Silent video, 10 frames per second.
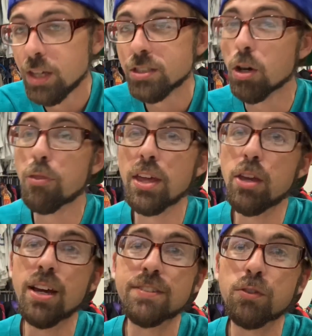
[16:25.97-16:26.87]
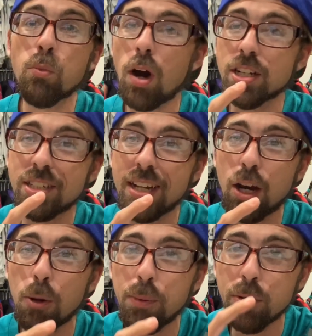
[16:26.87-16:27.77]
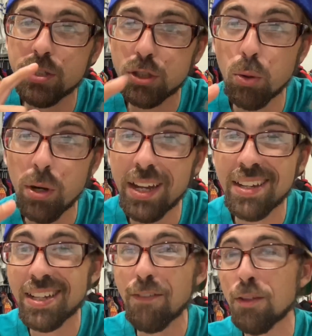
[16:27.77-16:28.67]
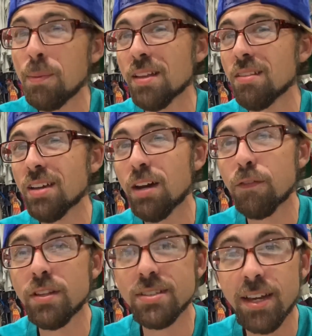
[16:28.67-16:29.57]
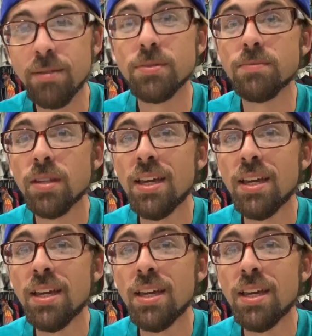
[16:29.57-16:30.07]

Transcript: So thank you guys for watching. I hope you enjoyed, and definitely be on the lookout for these items.